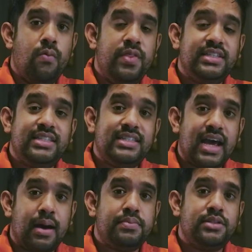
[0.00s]
the
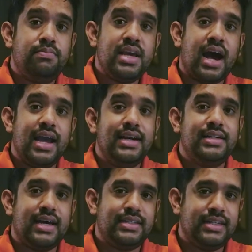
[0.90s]
steps behind a
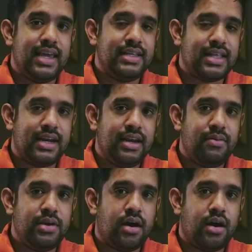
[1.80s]
test case that need to be